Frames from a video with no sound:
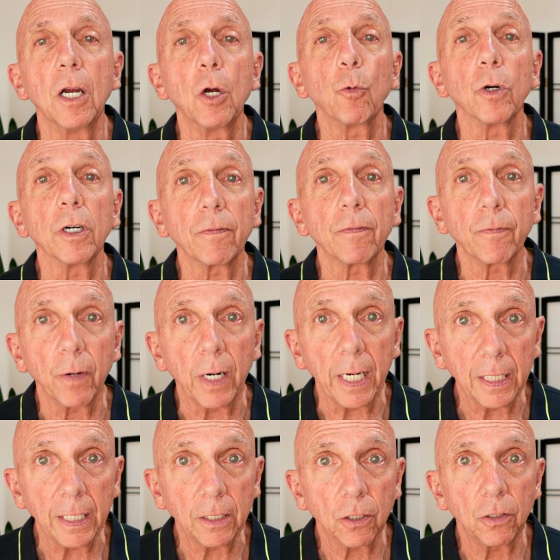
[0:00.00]
We're
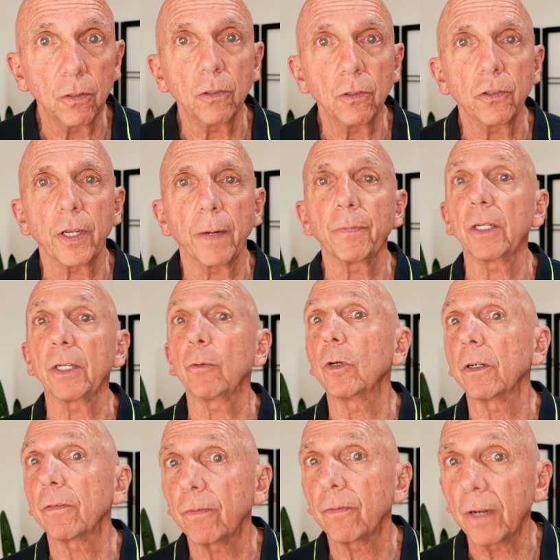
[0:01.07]
afraid to do something. We're
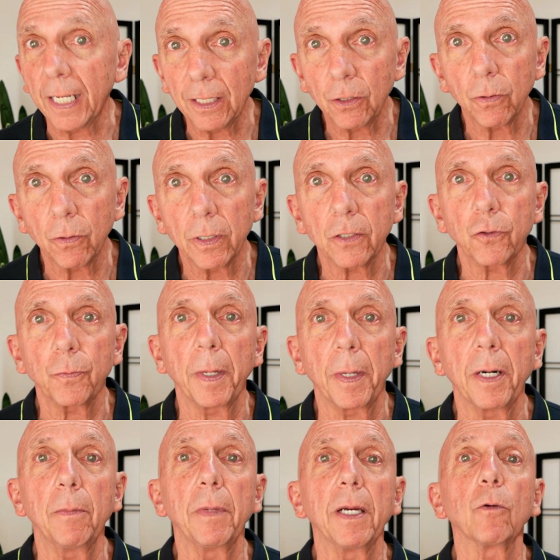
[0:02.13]
afraid to
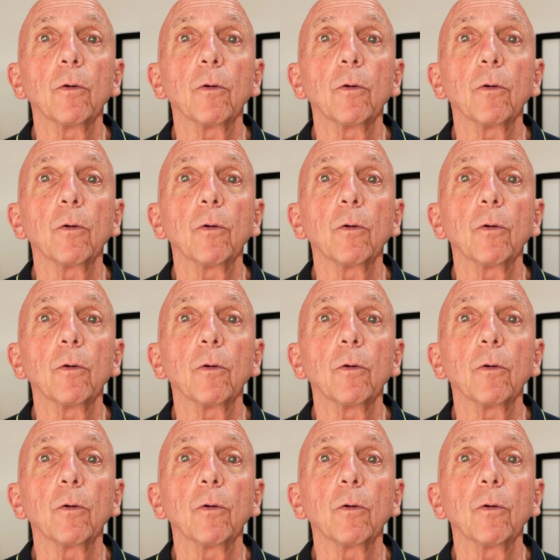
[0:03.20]
experiment.